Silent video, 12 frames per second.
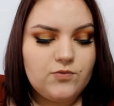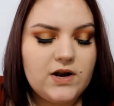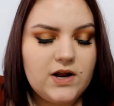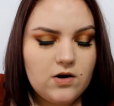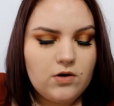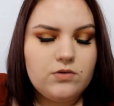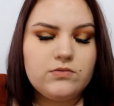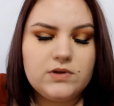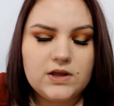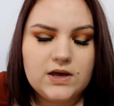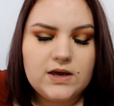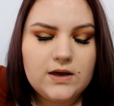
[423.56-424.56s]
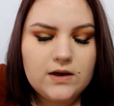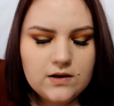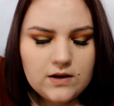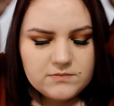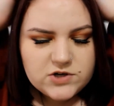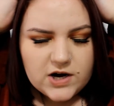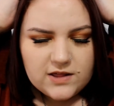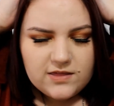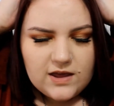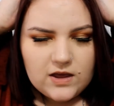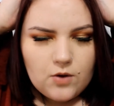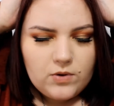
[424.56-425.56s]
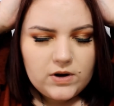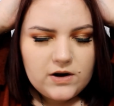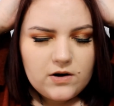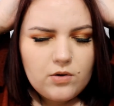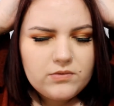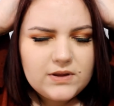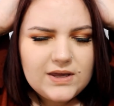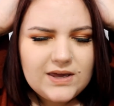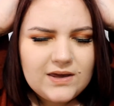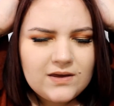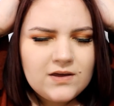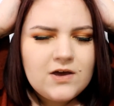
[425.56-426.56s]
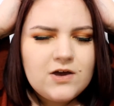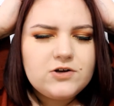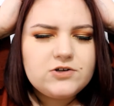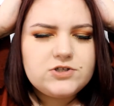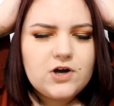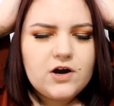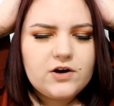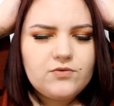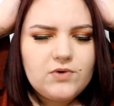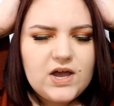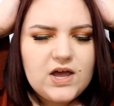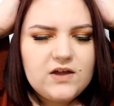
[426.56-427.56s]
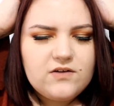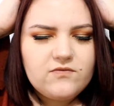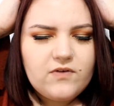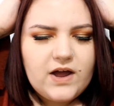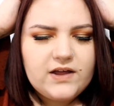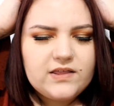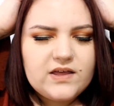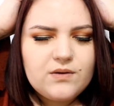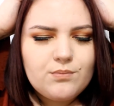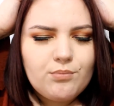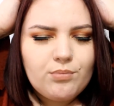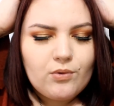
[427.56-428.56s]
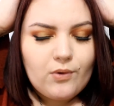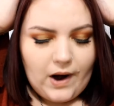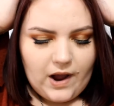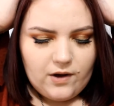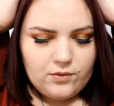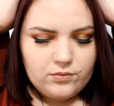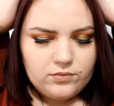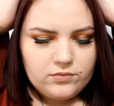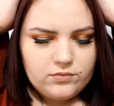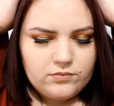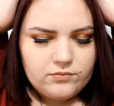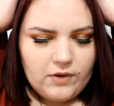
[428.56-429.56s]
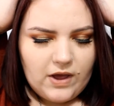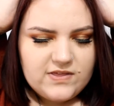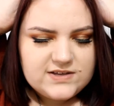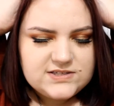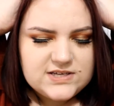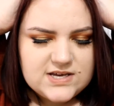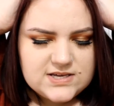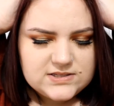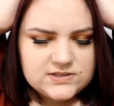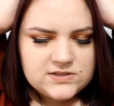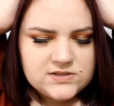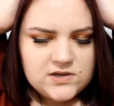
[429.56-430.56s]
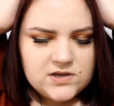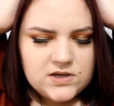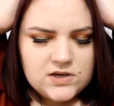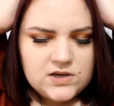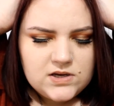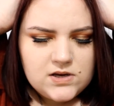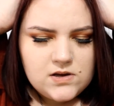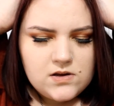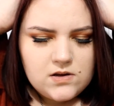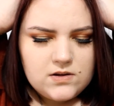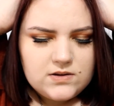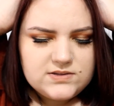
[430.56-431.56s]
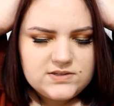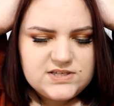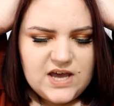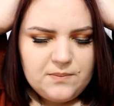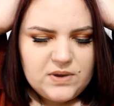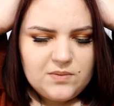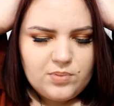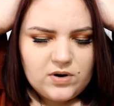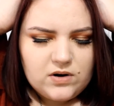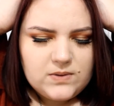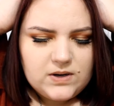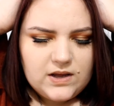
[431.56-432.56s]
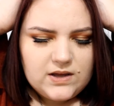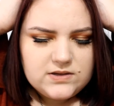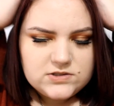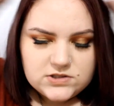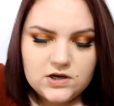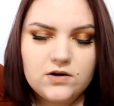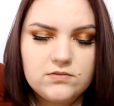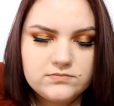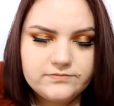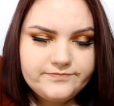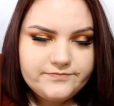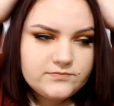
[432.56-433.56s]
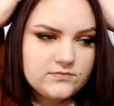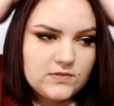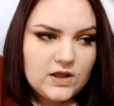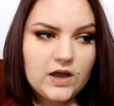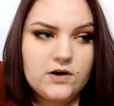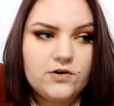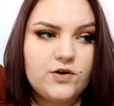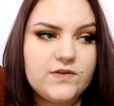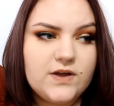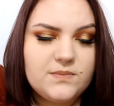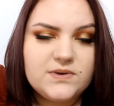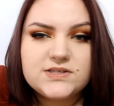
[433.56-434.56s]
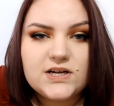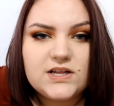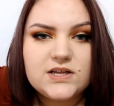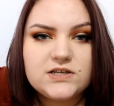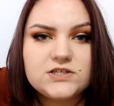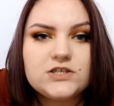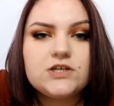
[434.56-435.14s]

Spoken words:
one and only, I'm trying to think, one and only dark red violet brown, and this is demi permanent, so I don't know if that means anything to